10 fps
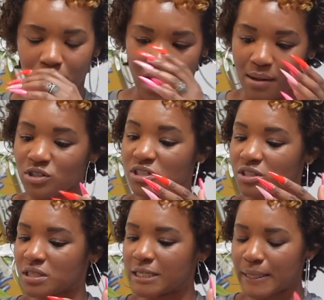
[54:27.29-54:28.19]
I'm just
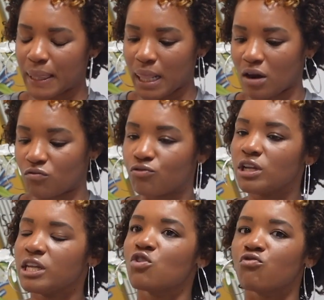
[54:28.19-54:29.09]

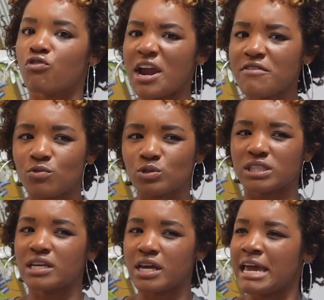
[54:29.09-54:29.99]
really grateful
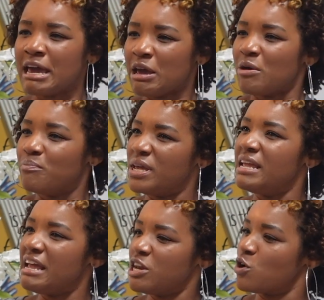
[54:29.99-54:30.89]
to be
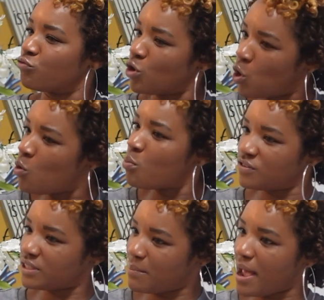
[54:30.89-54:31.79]
in a room with
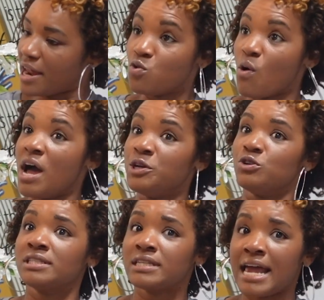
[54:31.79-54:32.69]
somebody who
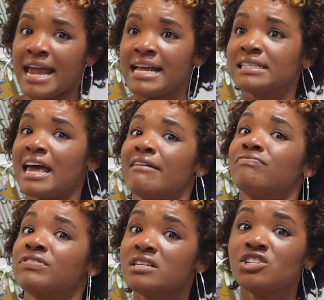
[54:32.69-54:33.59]
understands
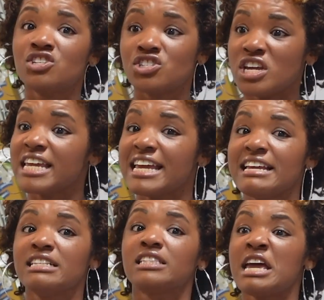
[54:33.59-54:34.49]
that this shit
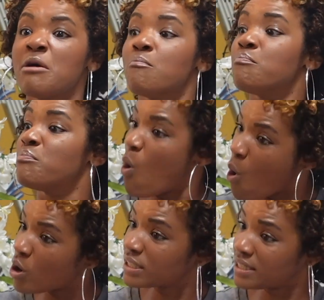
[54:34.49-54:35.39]
is
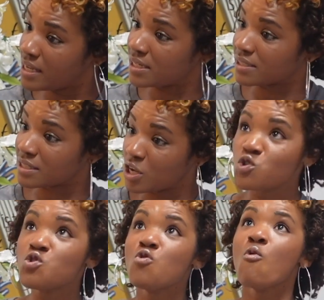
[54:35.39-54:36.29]
important.
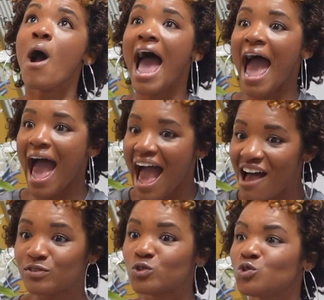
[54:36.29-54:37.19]
You
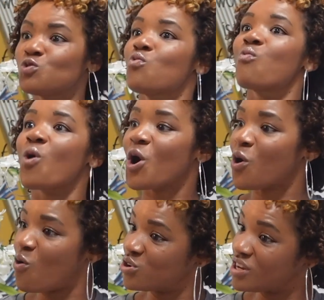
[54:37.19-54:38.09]
have to
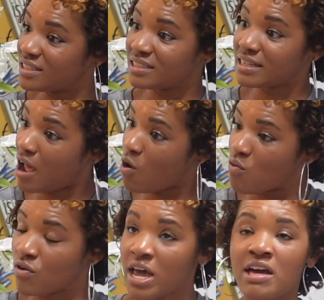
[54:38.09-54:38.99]
work on
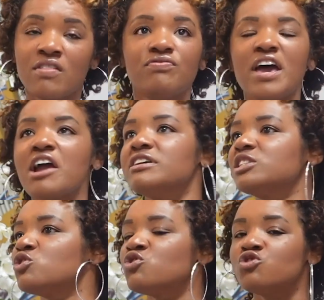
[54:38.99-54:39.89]
yourself. There
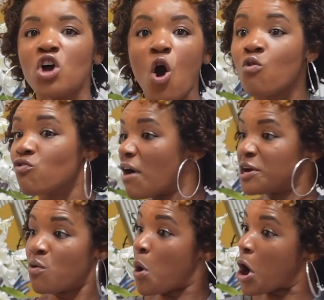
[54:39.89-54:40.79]
is no
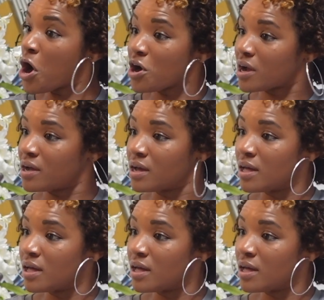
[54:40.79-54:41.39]
greater work.